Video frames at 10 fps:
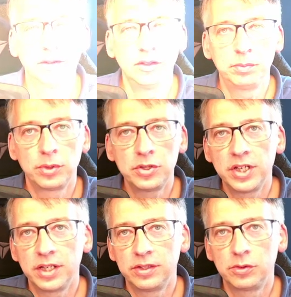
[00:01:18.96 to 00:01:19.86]
This
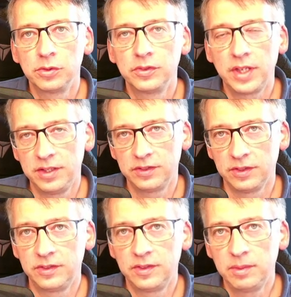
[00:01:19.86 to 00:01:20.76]
project
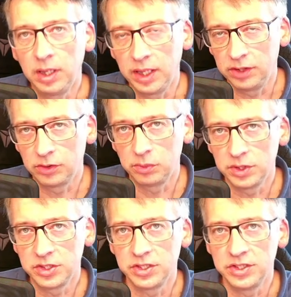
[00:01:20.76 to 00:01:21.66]
contains a simulator
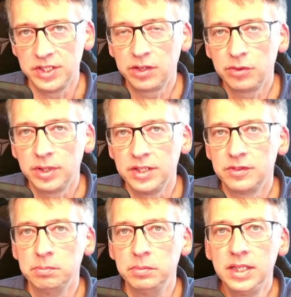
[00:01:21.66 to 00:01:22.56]
which
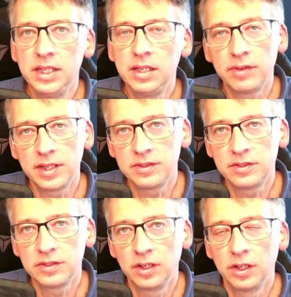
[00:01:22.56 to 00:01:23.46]
generates MIDI
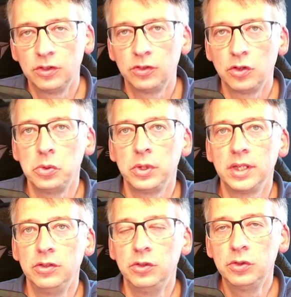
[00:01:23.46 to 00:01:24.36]
events, so you
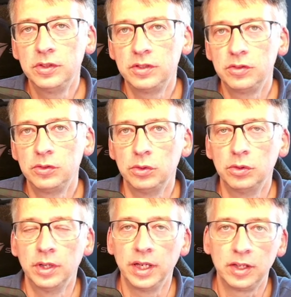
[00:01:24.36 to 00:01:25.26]
can use it
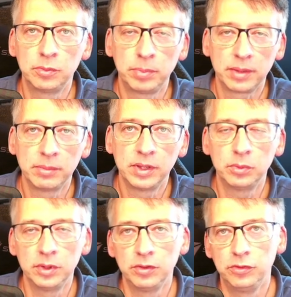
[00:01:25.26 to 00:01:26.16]
to
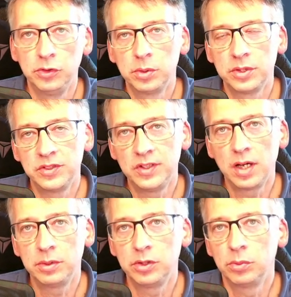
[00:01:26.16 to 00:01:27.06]
experiment with the viewer,
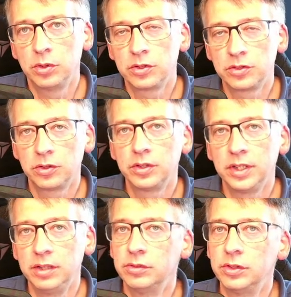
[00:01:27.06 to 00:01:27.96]
see how it works,
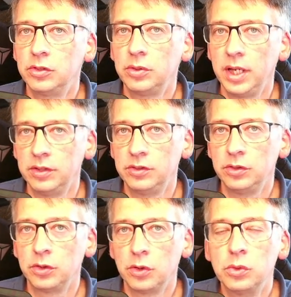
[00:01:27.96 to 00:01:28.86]
or even
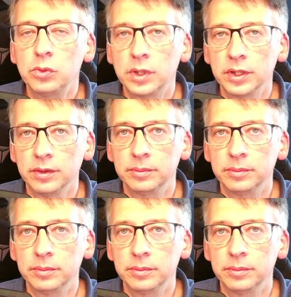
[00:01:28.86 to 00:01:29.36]
create your own one.